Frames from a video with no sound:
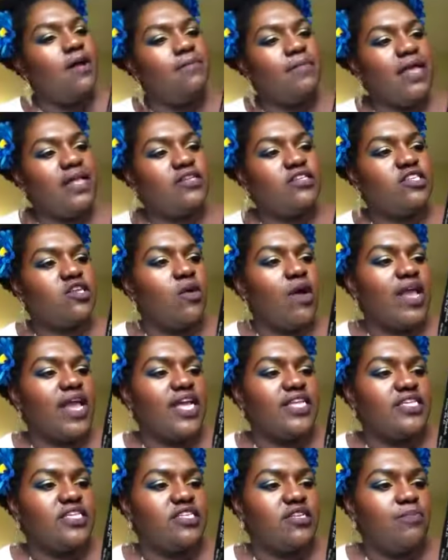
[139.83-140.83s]
and so I
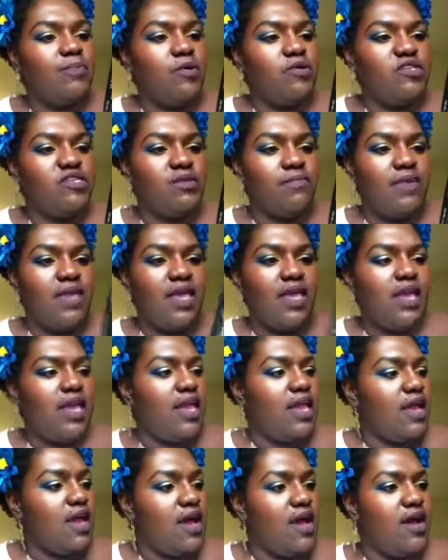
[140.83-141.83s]
guess it's supposed to
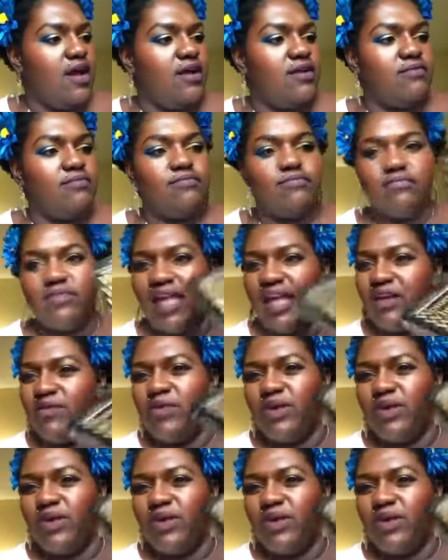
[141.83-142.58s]
be, like